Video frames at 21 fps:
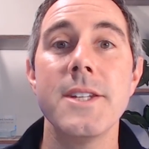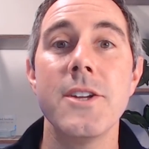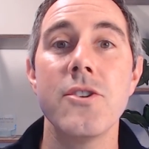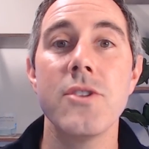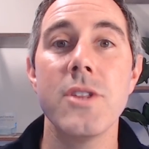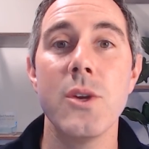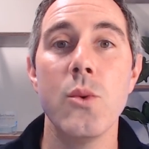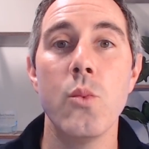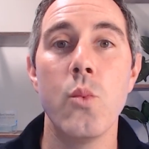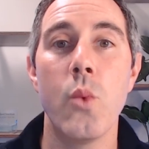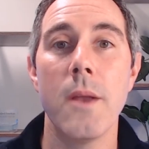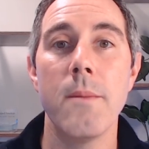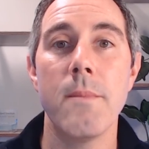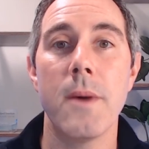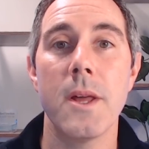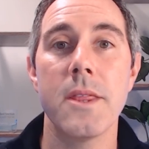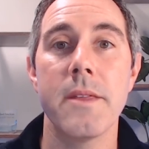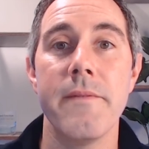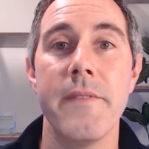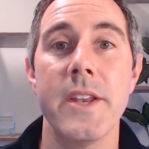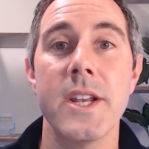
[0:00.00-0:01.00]
nearly 1
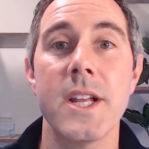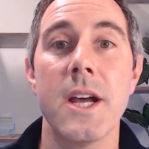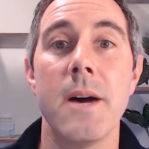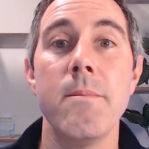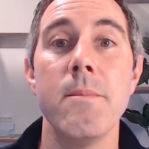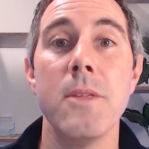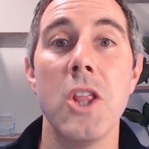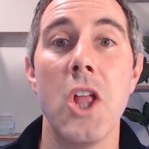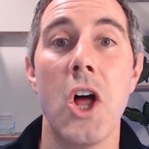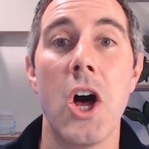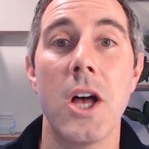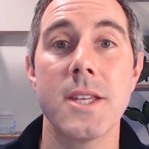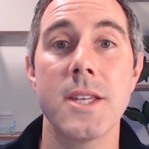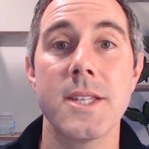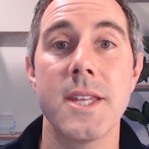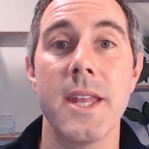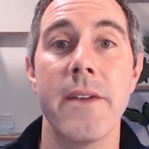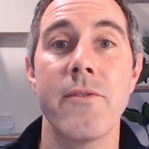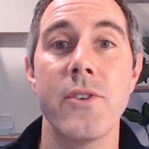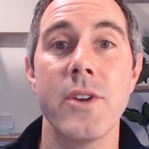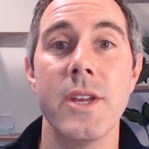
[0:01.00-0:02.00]
month of income lost
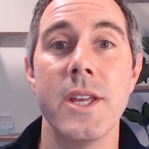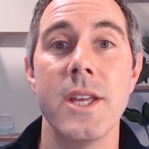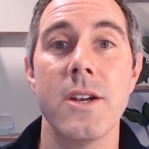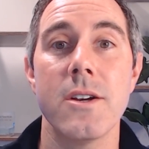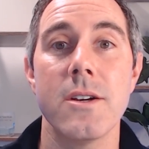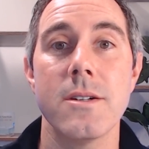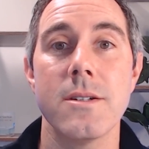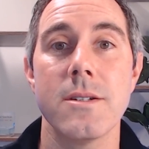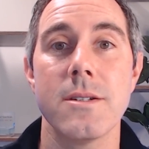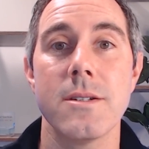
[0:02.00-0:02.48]
every year.